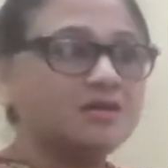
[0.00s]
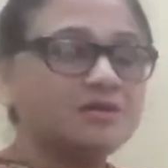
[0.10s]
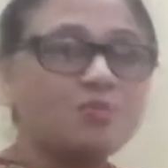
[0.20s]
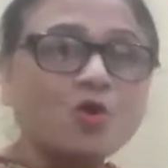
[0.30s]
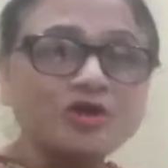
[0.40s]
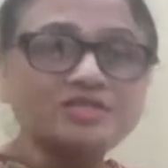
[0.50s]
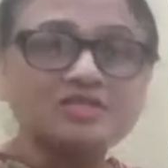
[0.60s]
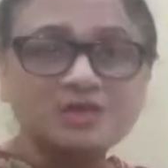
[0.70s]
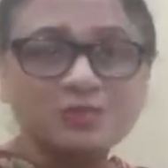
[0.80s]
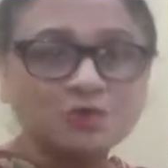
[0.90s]
voice
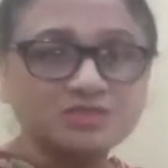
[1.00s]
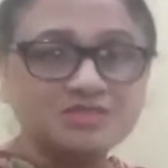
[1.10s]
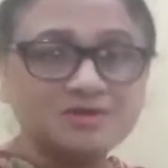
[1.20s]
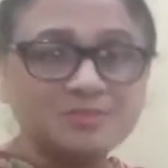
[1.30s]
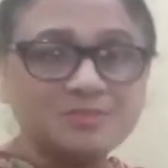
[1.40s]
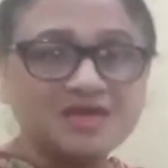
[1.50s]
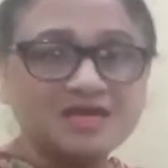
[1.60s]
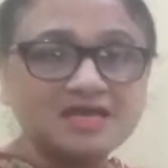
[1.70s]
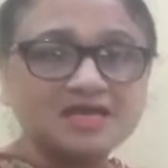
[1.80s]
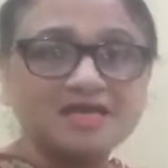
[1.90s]
that was
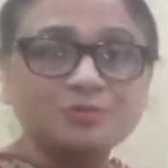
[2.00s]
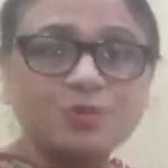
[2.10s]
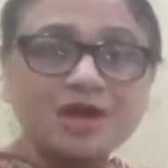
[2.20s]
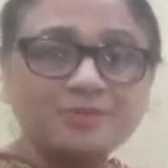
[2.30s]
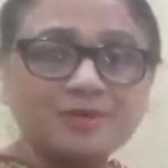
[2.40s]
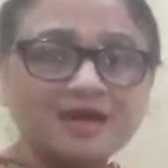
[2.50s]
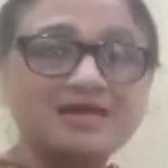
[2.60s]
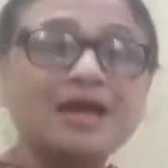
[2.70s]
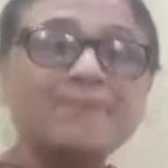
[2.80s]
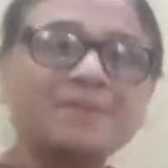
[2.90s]
making it
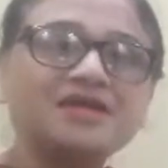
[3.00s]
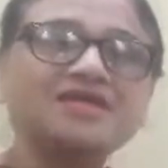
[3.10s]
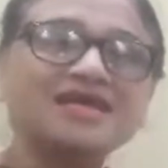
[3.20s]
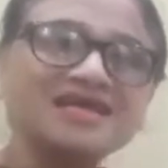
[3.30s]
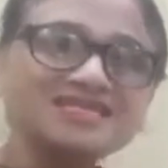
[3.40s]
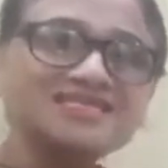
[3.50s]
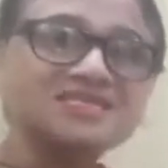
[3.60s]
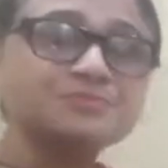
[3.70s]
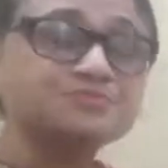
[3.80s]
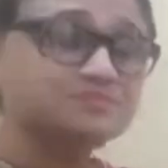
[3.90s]
vibrant, but its
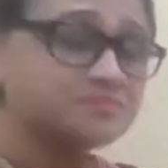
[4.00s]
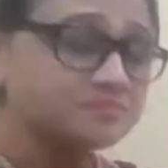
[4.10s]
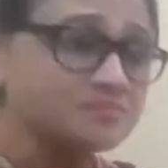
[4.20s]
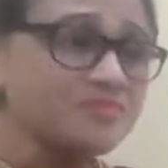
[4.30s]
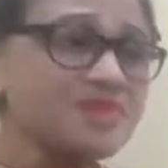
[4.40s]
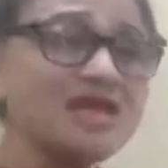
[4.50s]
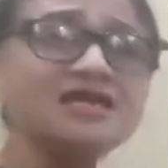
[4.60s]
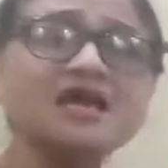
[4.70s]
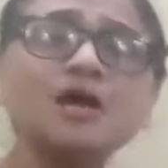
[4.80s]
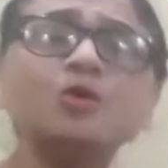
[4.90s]

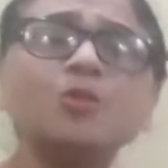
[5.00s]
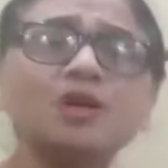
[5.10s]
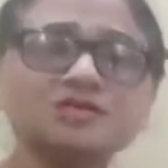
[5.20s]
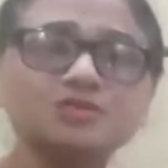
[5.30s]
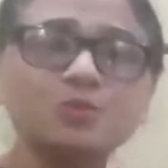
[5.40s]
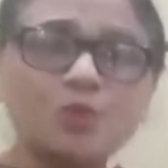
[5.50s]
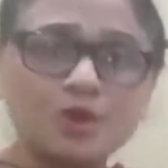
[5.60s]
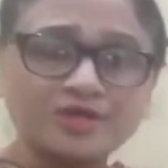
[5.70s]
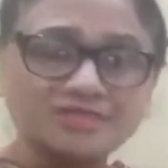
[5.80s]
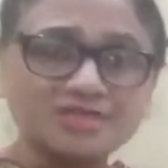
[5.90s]
young one's
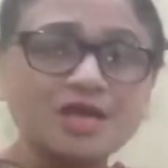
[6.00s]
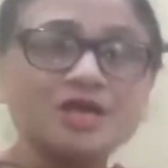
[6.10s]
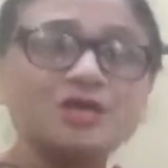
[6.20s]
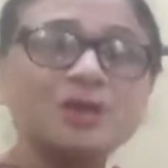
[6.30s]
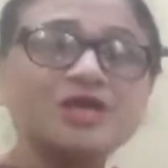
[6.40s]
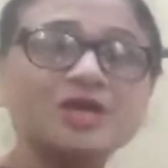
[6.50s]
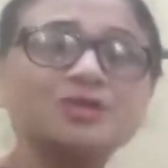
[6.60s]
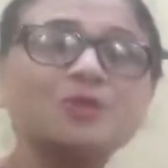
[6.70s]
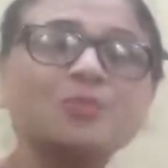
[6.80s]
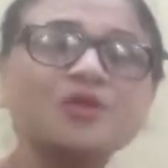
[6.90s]
voice. Now,
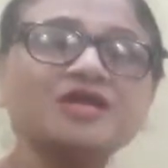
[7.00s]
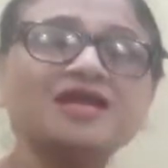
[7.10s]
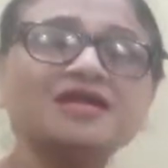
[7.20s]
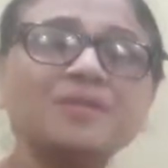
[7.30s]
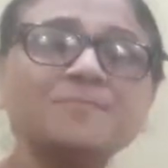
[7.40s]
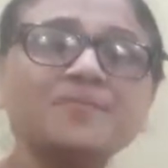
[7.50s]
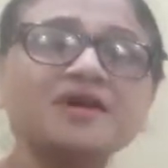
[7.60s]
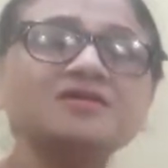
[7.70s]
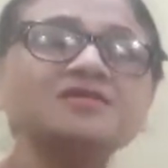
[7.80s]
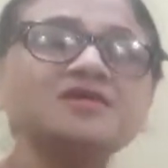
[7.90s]
here the poet had
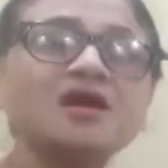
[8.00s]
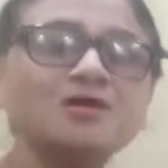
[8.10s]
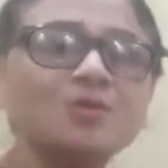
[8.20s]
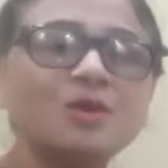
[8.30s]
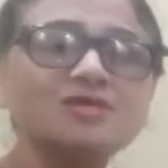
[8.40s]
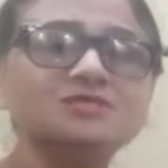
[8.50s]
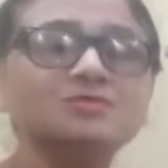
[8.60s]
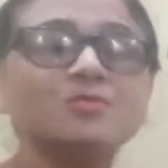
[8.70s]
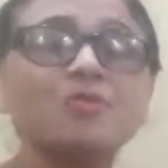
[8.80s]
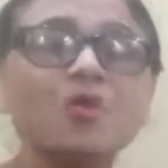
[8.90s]
compared the young one's
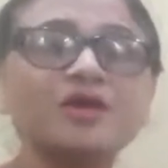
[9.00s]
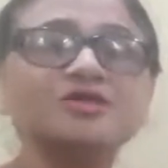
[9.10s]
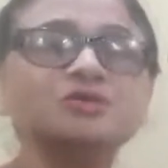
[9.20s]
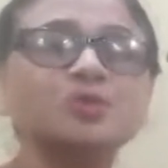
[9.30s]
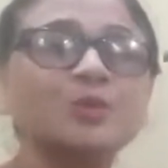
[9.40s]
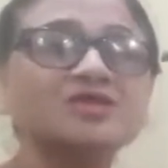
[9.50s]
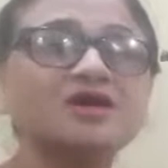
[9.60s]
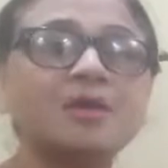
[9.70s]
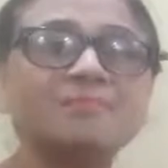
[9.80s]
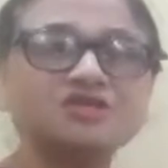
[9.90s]
voice with
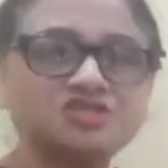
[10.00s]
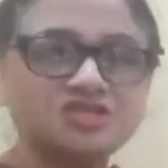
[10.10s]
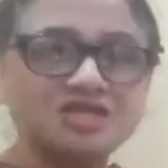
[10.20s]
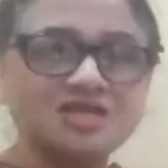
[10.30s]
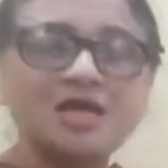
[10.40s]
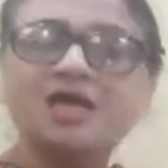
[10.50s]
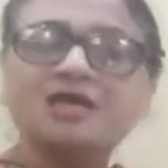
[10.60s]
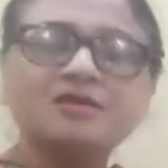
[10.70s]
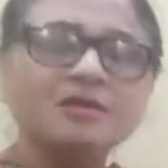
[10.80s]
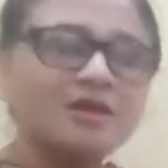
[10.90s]
a machine,
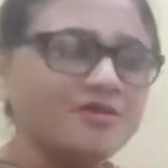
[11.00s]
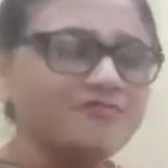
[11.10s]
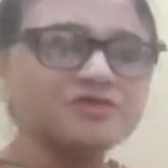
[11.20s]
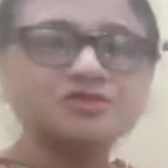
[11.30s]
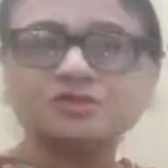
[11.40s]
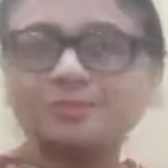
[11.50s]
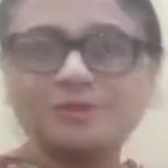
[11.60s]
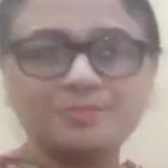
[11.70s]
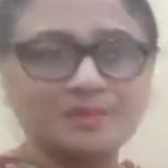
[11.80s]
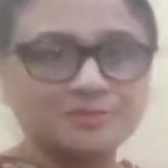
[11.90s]
never
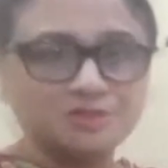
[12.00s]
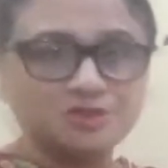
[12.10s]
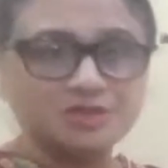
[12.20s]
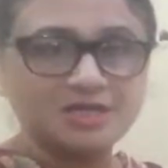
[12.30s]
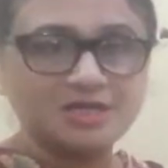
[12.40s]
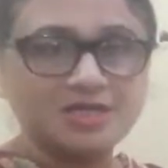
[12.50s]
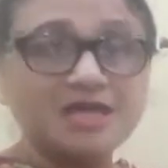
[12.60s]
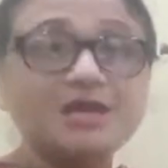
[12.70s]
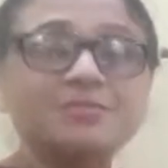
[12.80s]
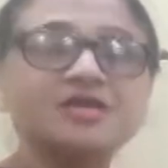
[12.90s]
stoppable machine.
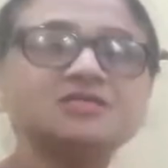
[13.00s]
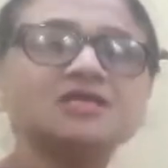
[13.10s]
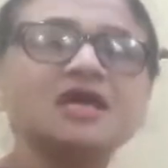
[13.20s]
Means